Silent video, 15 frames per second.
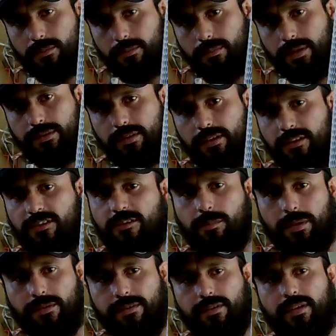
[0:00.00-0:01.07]
Basically, it
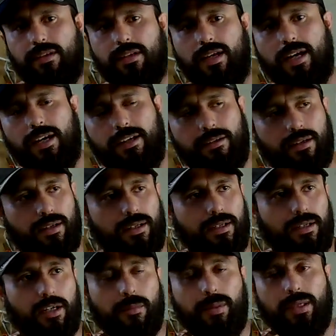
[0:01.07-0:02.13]
spins it at high
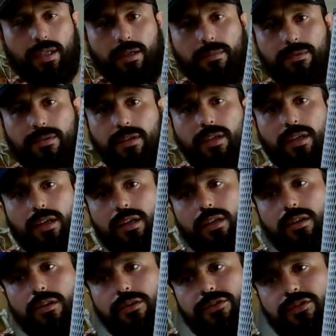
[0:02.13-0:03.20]
RPMs,
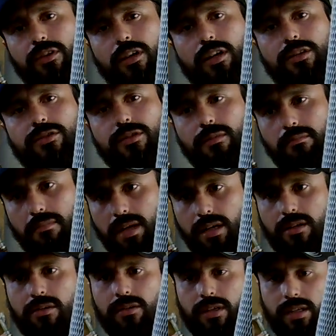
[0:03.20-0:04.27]
and all the sludge, the
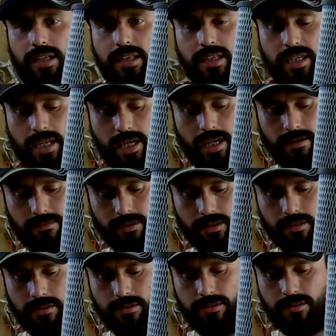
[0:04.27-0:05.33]
metal, and anything heavy
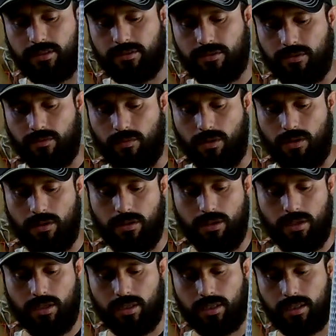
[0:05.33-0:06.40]
sticks to the wall,
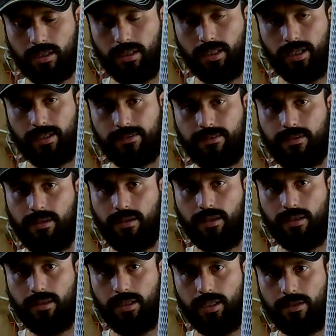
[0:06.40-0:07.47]
collects,
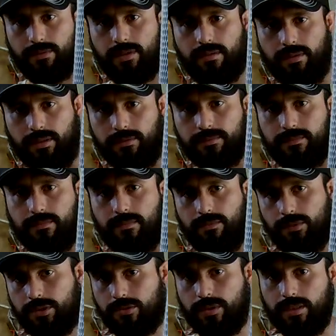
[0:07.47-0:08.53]
and they get rid of it.
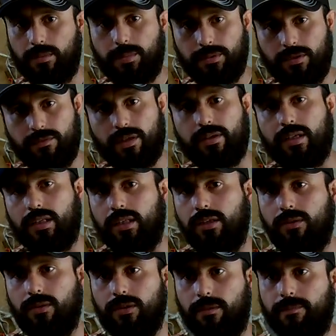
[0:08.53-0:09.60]
What you end up is a very clean
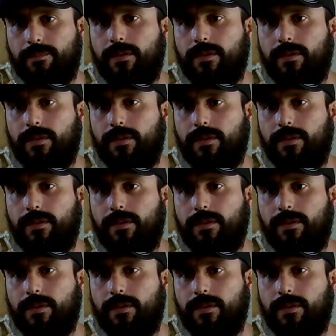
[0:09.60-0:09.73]
oil.